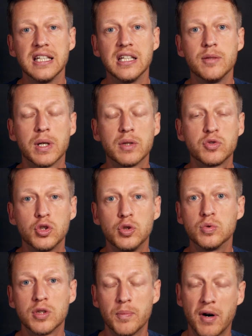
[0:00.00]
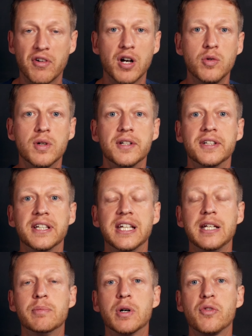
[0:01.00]
email two tomorrow,
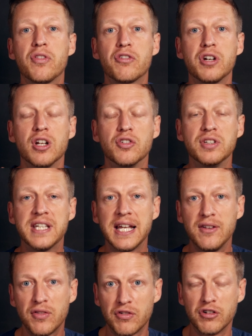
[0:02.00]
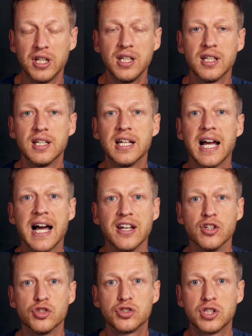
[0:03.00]
email three on day three,
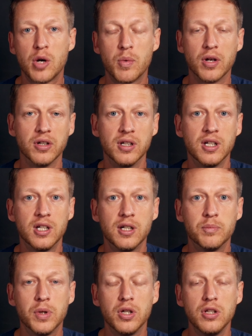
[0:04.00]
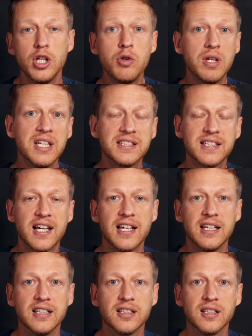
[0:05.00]
and so on. But you can
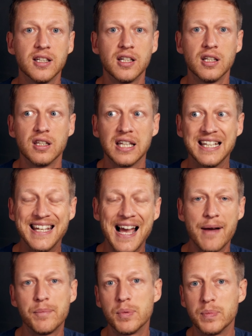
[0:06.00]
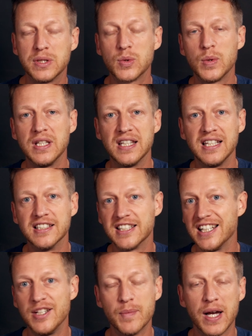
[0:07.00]
decide the gap between these
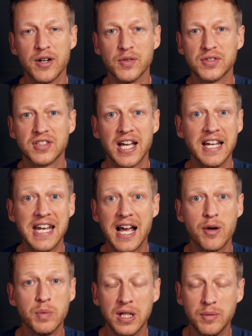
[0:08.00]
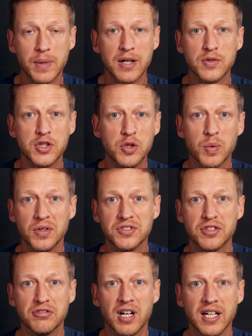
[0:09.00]
emails and how many emails you want
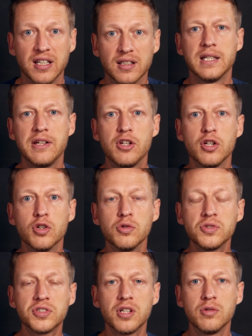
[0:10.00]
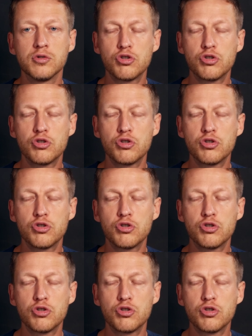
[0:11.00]
to write. Now you can also